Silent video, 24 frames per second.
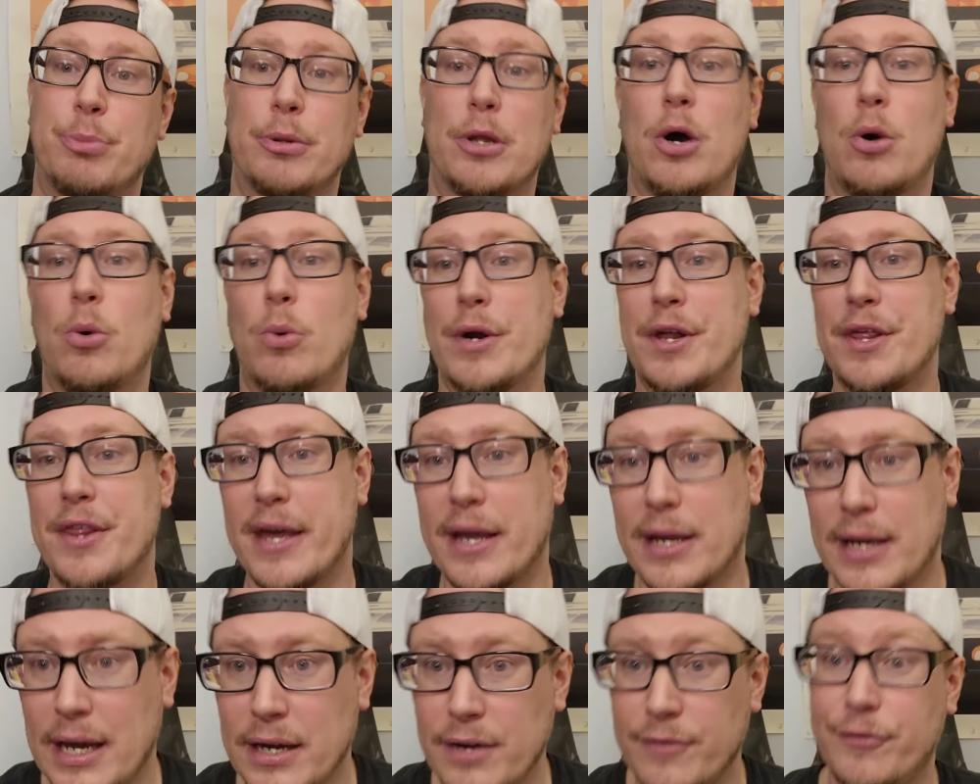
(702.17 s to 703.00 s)
below. What do you
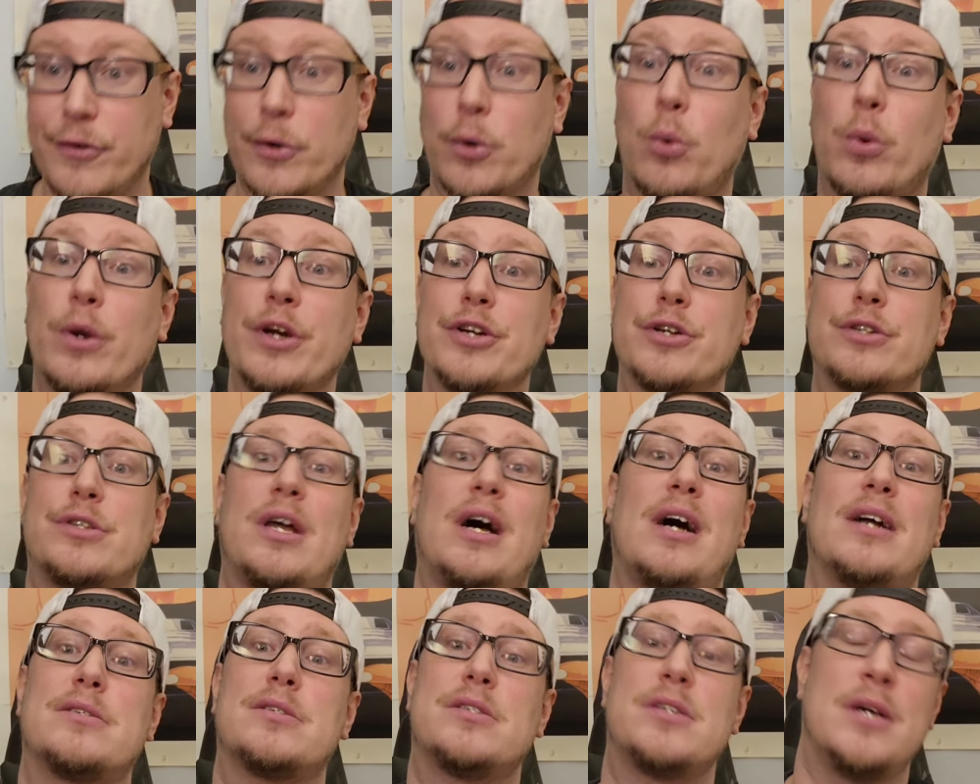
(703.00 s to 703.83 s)
think? How do you feel? What are your
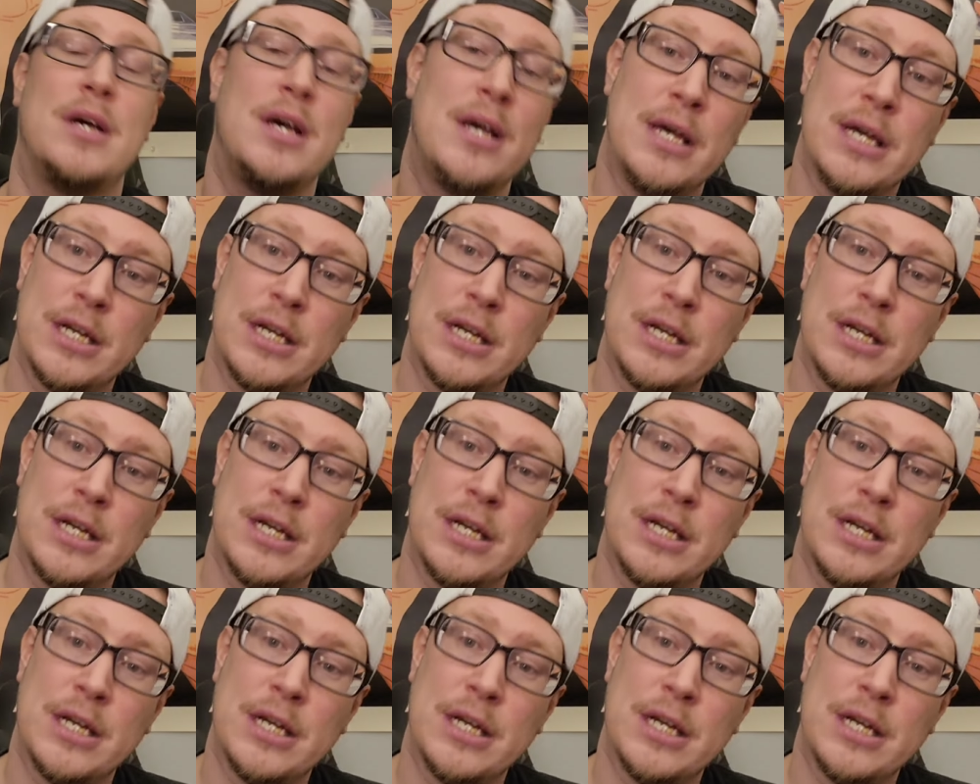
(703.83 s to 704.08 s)
thoughts?